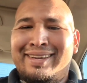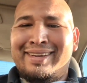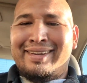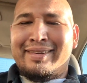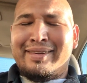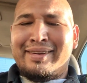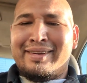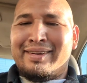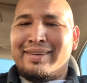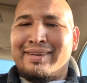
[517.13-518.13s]

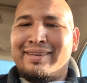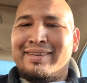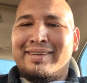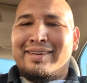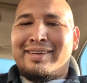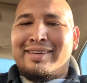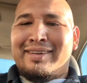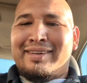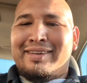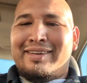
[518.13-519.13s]

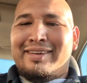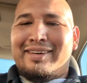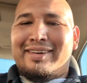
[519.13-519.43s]
(no one is talking)